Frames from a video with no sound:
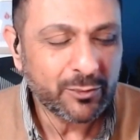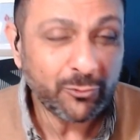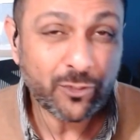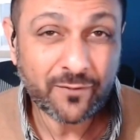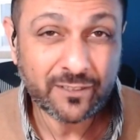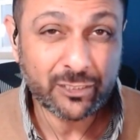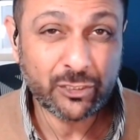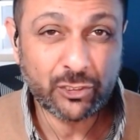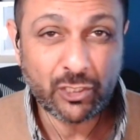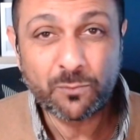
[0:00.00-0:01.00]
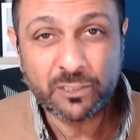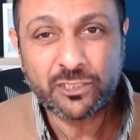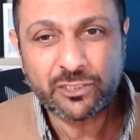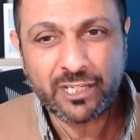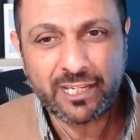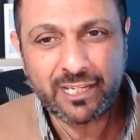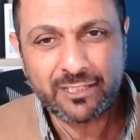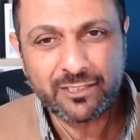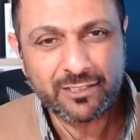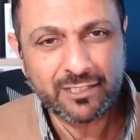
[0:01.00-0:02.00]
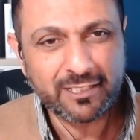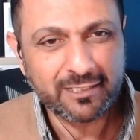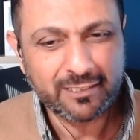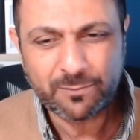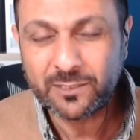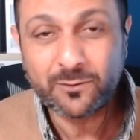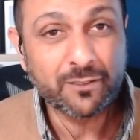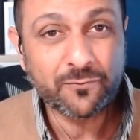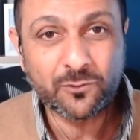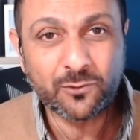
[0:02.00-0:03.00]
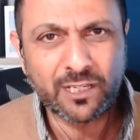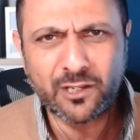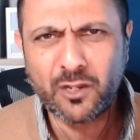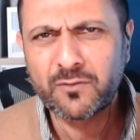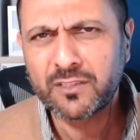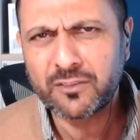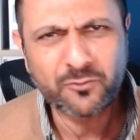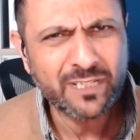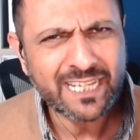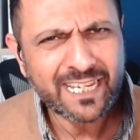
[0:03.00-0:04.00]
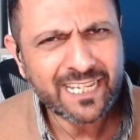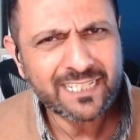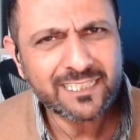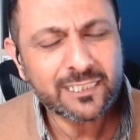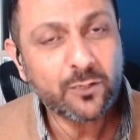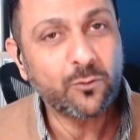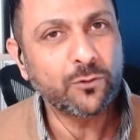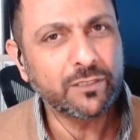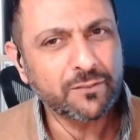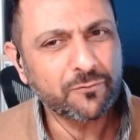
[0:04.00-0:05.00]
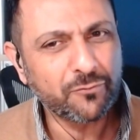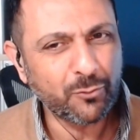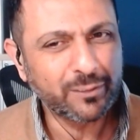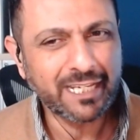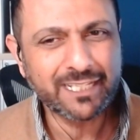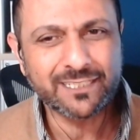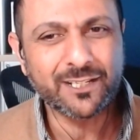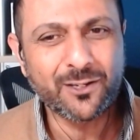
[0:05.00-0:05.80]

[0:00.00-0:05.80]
You're driving so much change and you've been doing it for like over 3 decades, is it? Or is it 4 decades?